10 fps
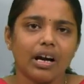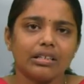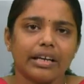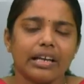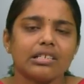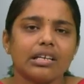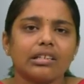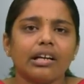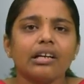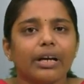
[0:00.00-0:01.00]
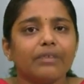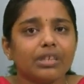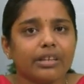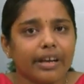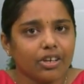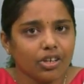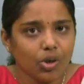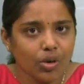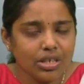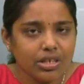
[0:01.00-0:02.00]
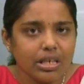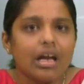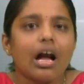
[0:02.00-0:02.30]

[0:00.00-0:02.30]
and they are saying that it will create a new history